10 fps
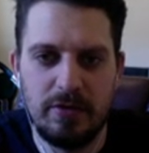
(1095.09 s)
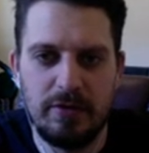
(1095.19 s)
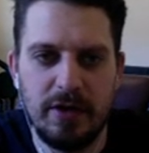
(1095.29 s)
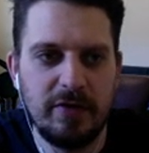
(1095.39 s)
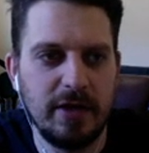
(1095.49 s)

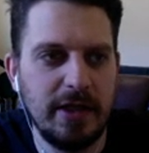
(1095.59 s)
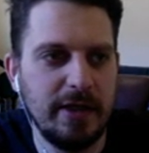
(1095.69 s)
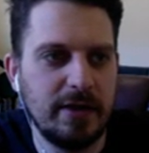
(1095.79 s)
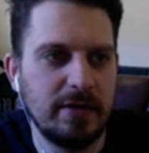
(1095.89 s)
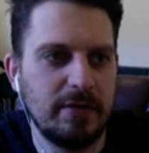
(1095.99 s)
There's the
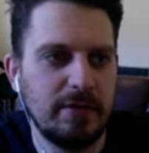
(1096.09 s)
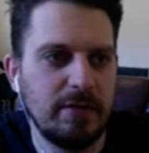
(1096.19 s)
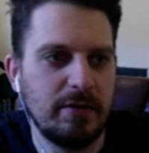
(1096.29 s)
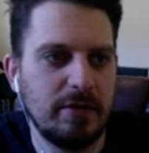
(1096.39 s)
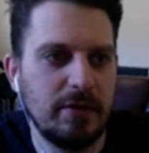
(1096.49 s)
league.
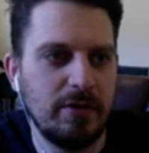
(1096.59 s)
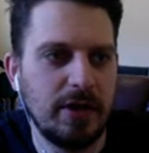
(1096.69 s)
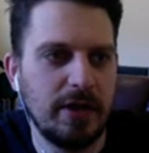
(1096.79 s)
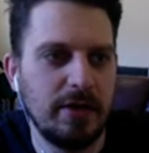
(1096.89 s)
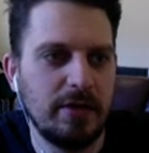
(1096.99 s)

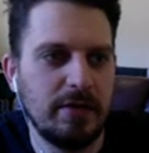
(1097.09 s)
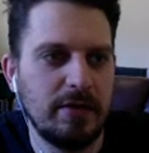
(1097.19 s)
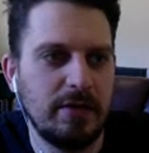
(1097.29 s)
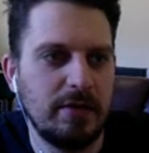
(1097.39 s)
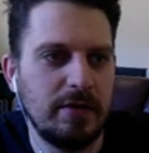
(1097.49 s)
Okay.
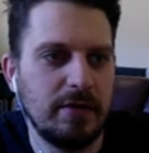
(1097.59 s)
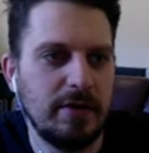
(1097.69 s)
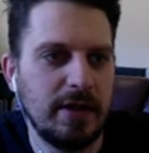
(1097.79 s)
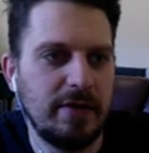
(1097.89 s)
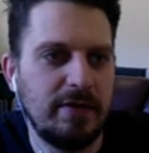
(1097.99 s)

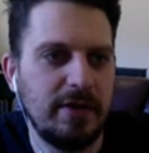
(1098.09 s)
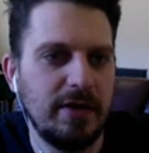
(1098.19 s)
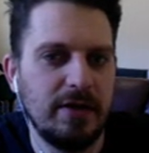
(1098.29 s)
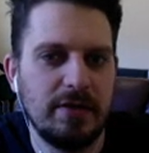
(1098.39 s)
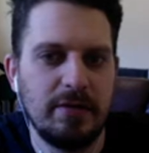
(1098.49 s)
Let's see.
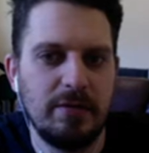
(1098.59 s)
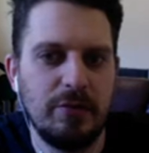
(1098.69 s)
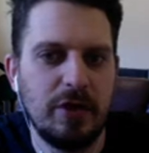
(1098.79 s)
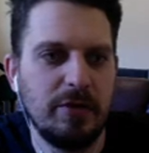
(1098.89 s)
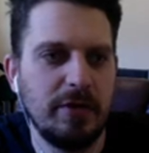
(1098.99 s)
Where
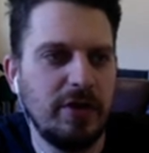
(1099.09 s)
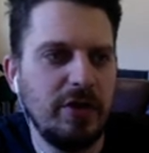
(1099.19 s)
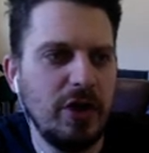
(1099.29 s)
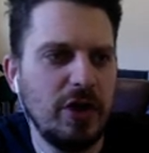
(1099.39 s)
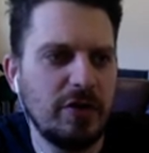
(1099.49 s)
are we?
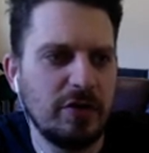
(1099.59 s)
3rd.